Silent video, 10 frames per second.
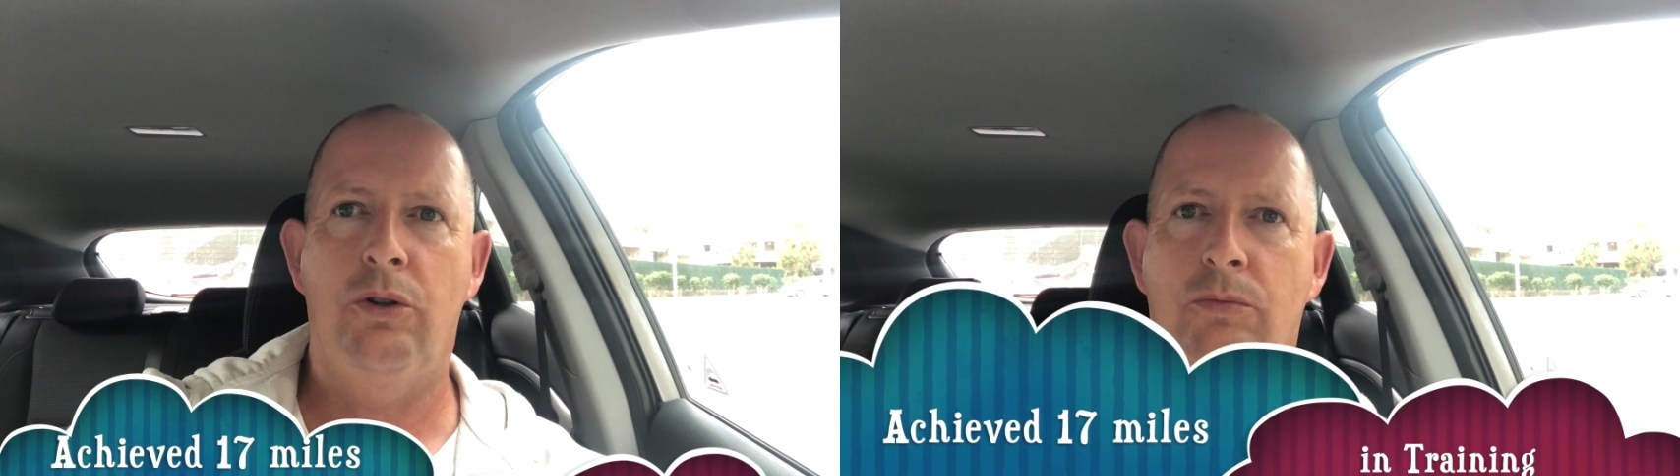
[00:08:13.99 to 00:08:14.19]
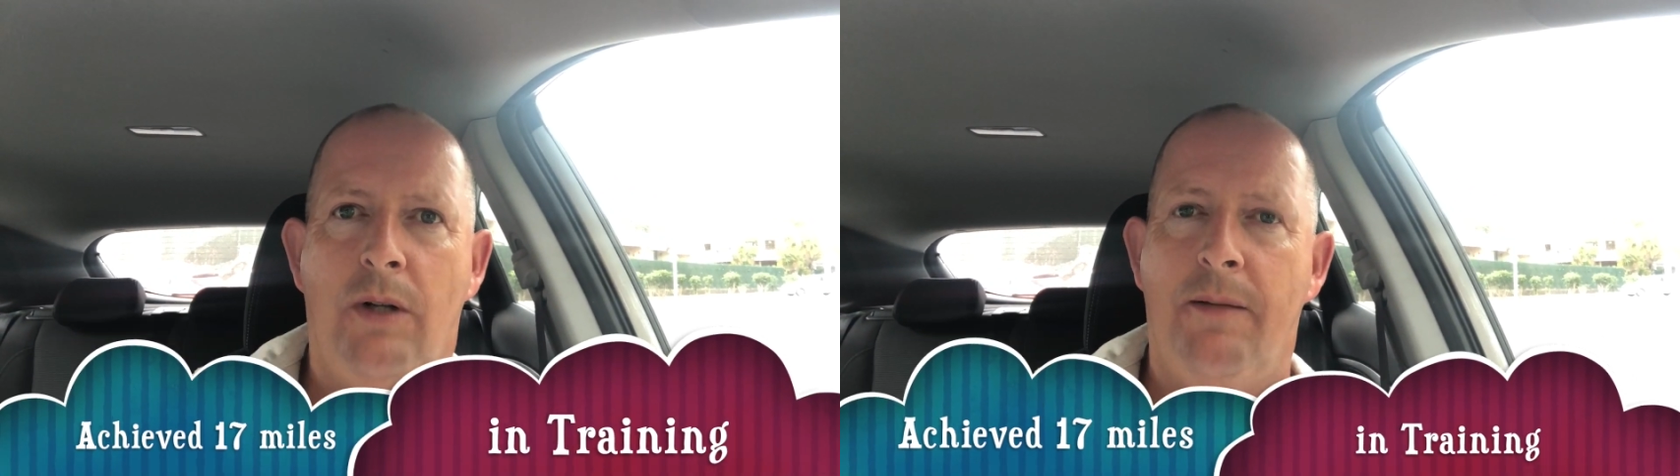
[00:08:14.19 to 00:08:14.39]

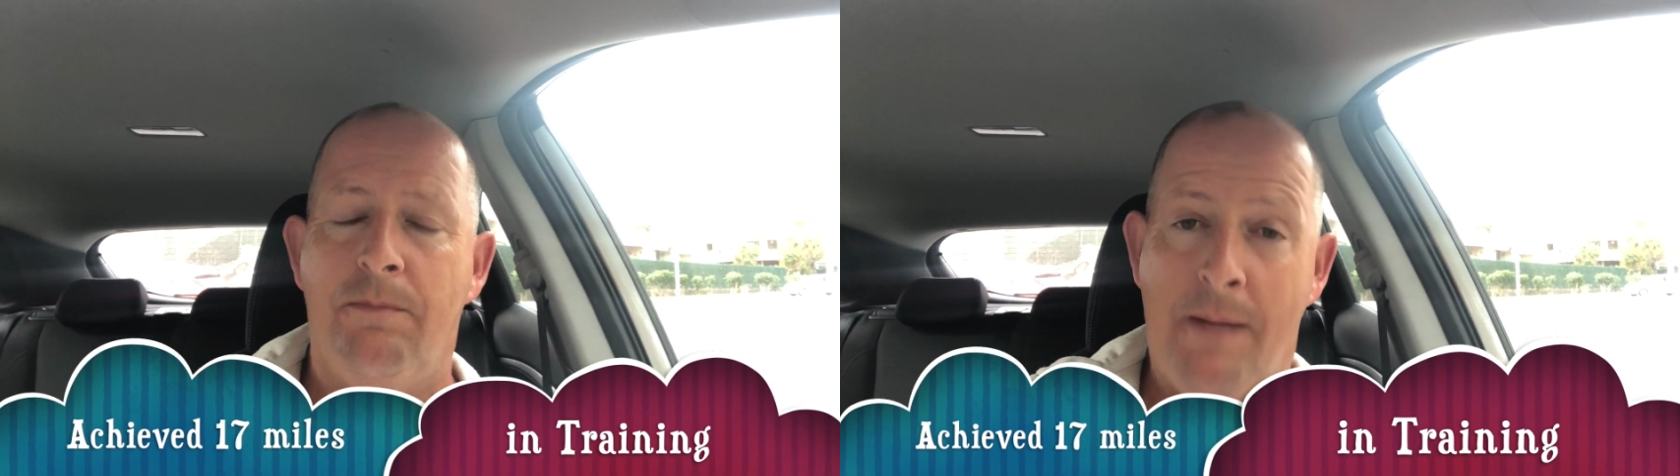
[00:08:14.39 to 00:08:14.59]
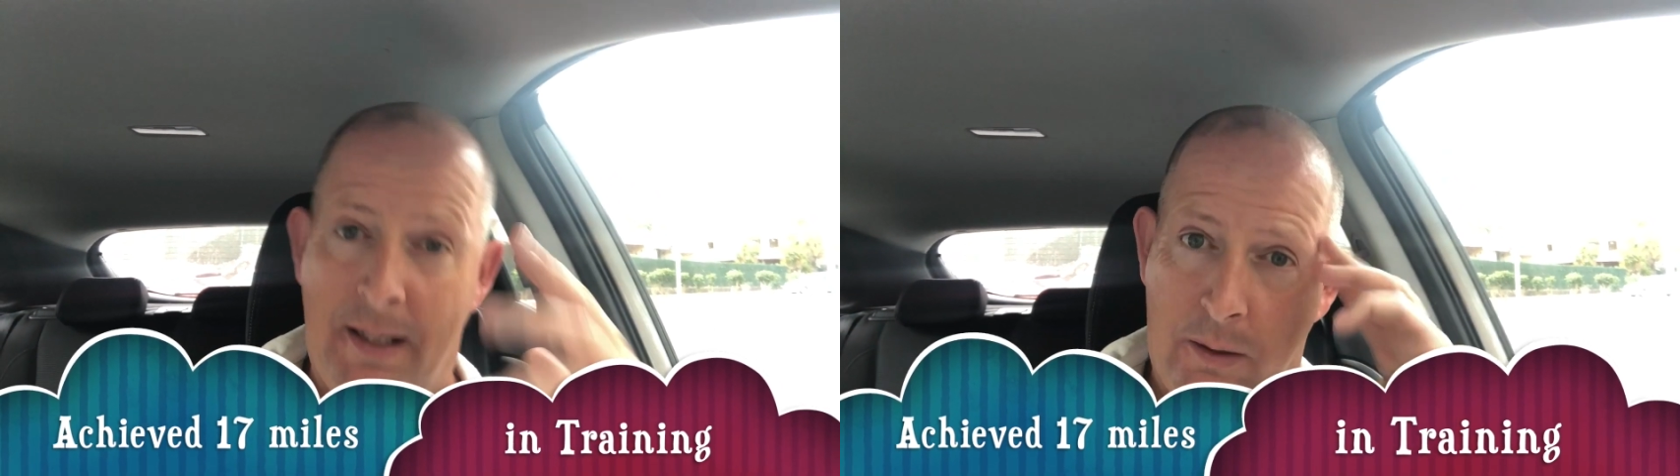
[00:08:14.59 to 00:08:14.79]
a
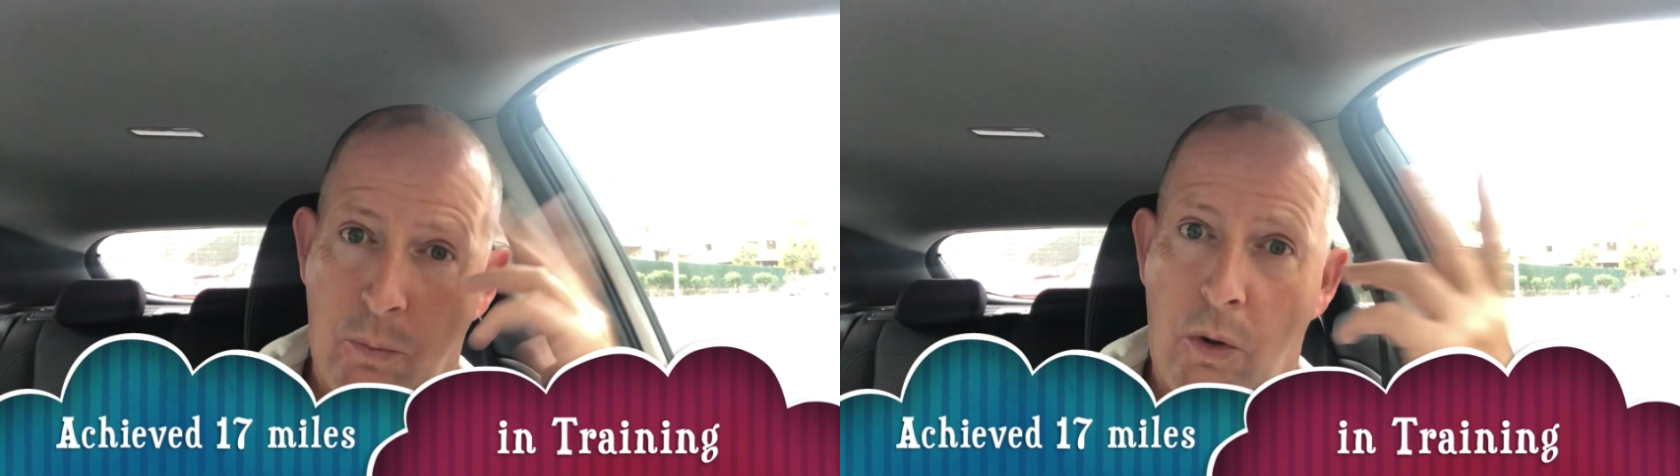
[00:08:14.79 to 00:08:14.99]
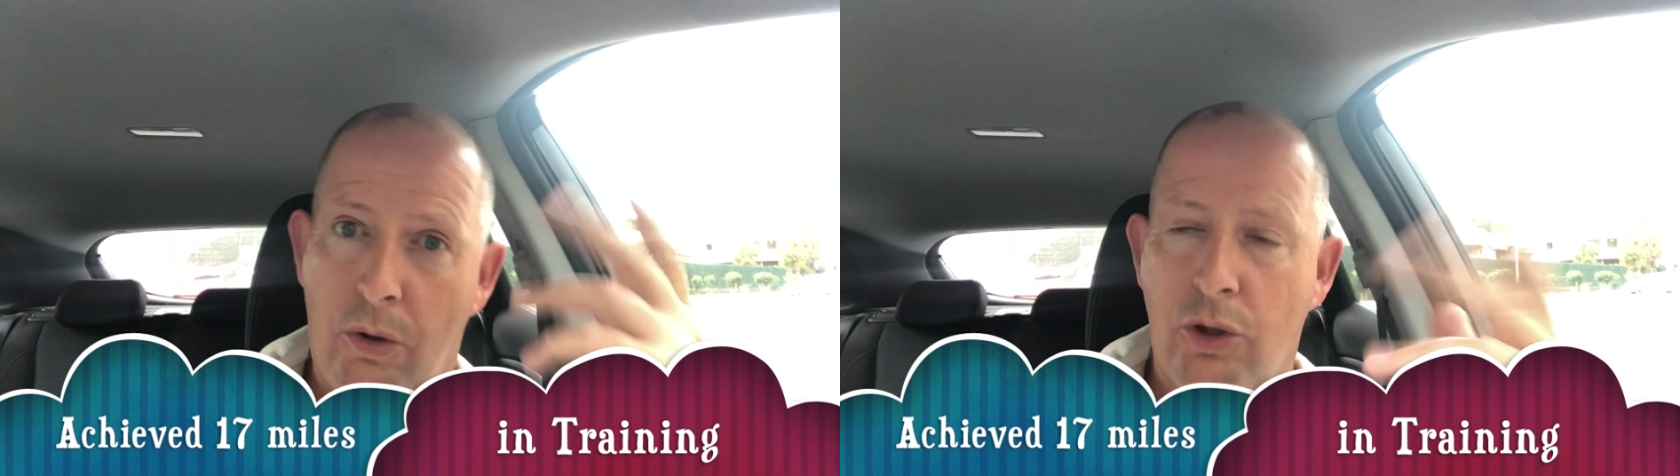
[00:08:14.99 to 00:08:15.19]
mental wall